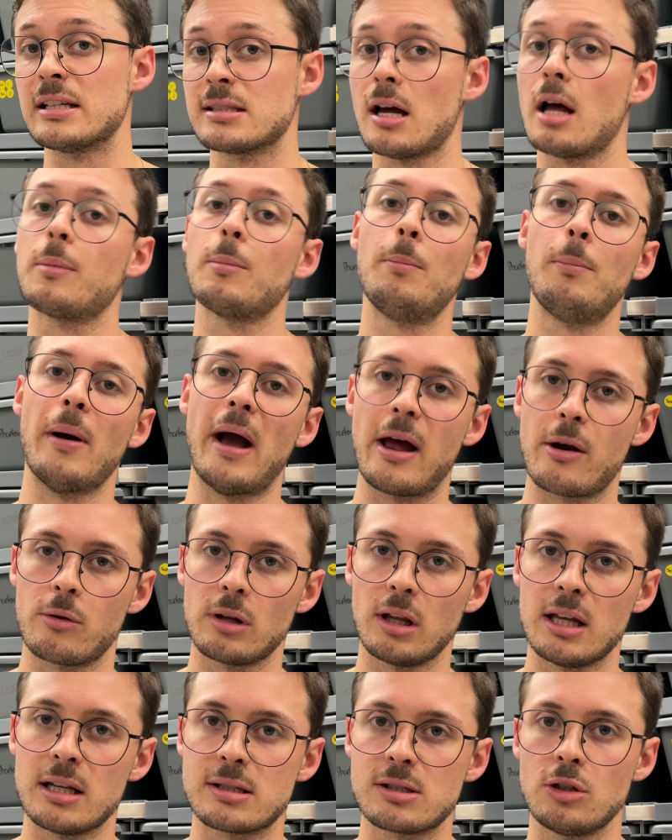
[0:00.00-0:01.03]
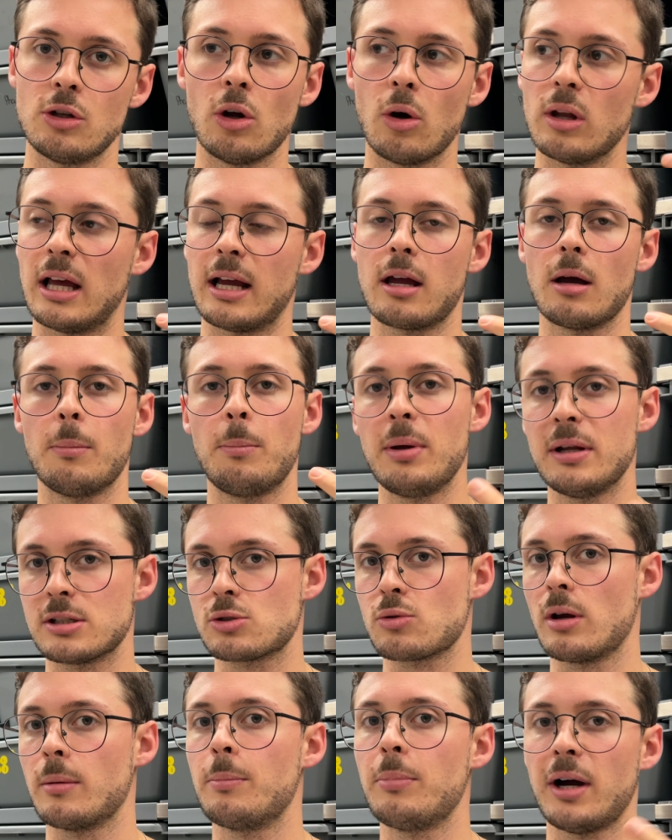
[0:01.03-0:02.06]
not patternless, you know, like a
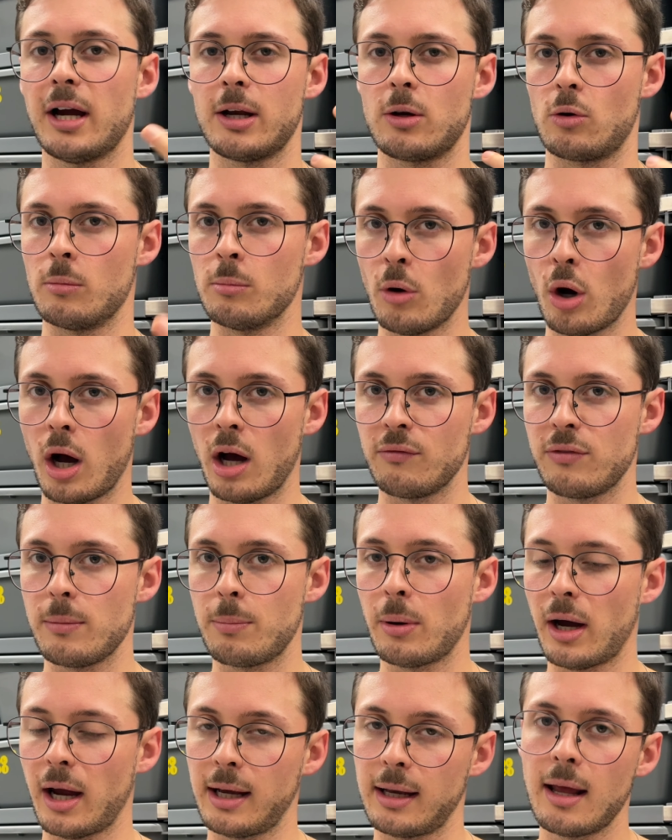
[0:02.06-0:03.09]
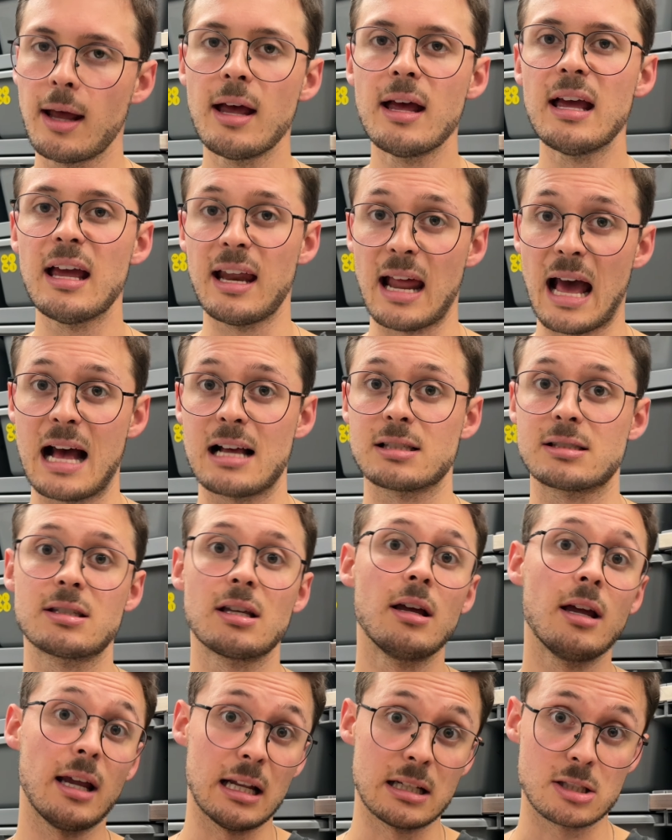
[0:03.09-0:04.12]
pinstripe Pyhton or a Mojave Pyhton. It has
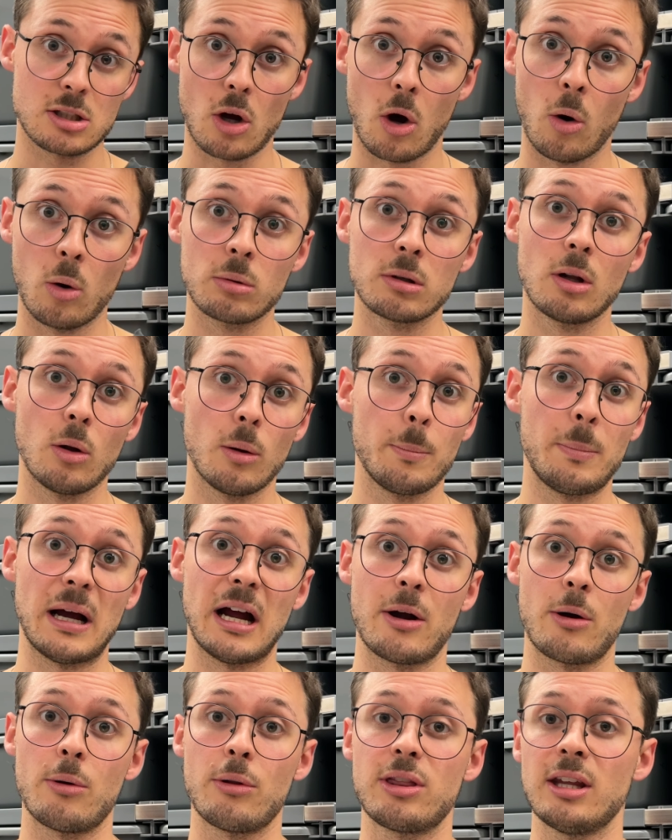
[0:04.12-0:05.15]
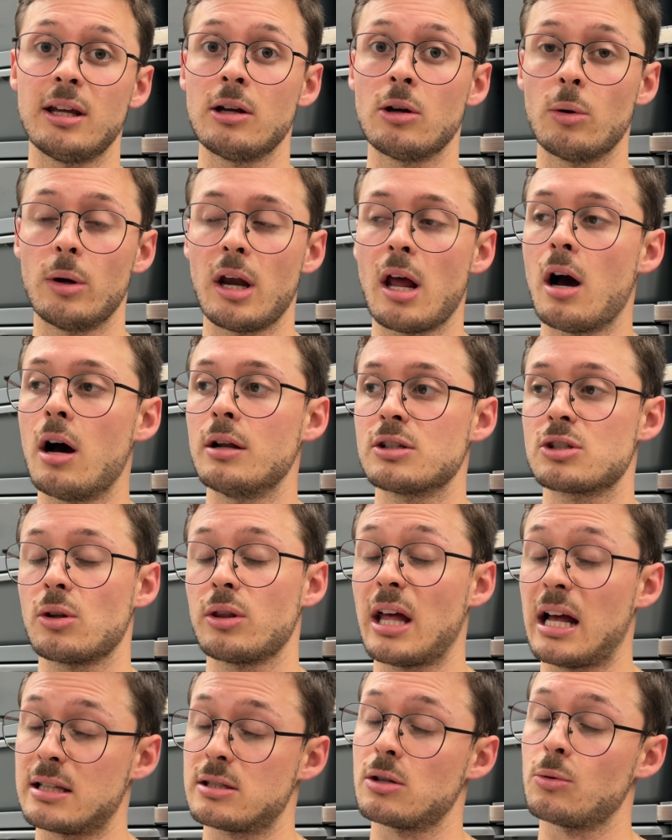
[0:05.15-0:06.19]
its own little pattern thing going on, so
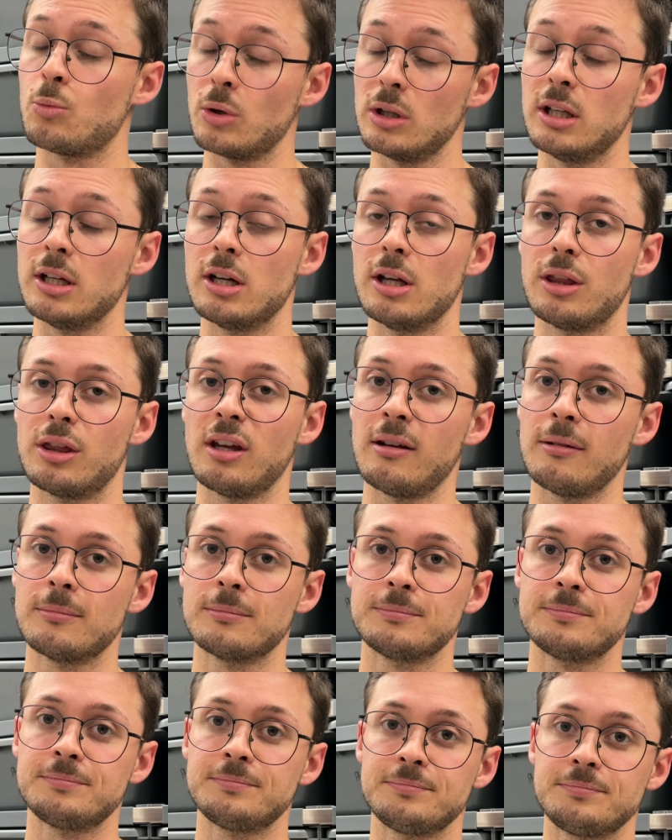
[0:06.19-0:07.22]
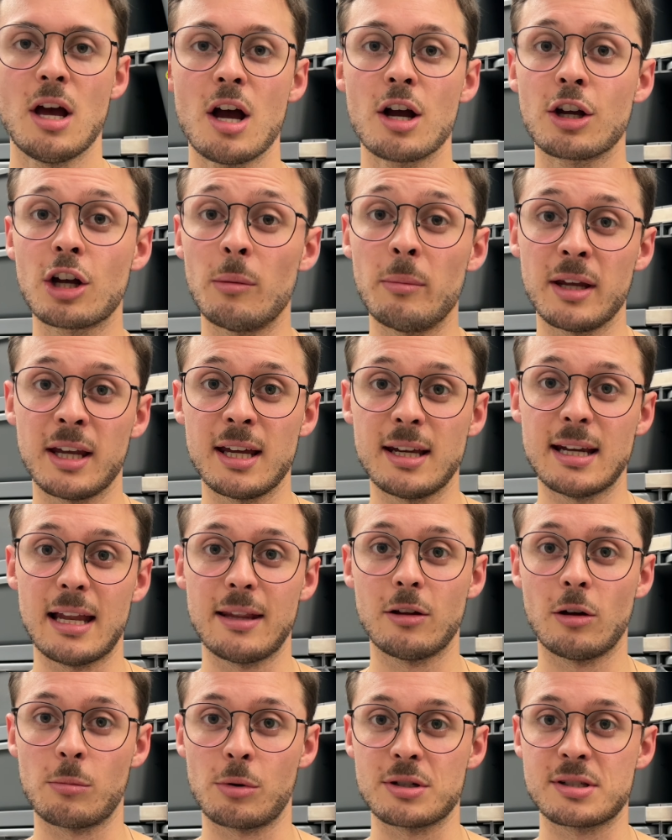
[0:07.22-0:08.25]
that's a really good thing. Coming in at
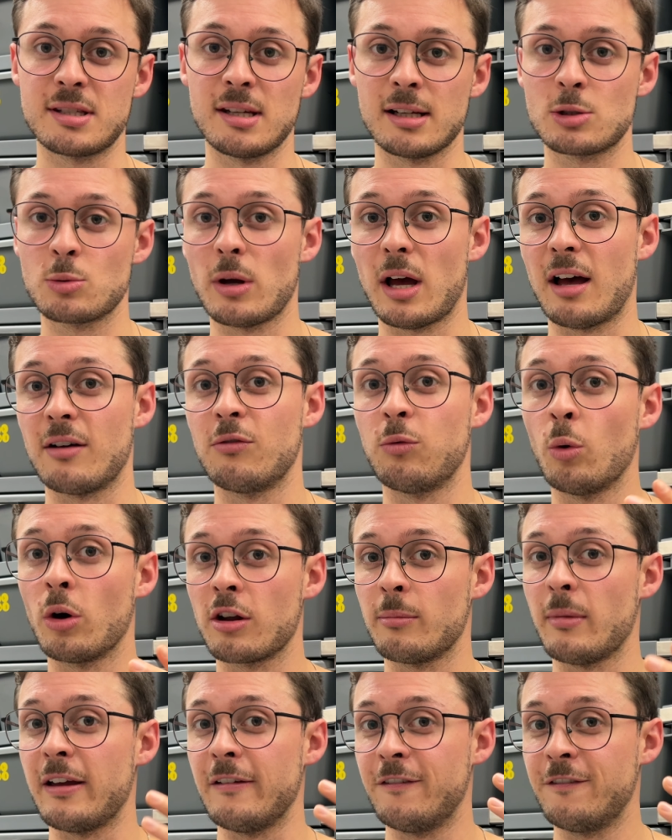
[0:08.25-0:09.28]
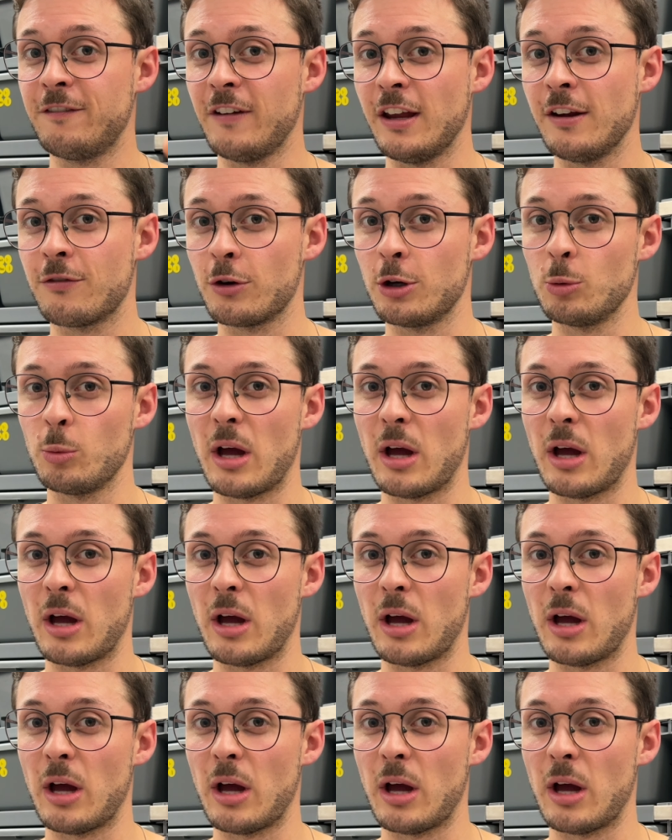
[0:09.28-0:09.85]
number 6, we have one of my favorite. We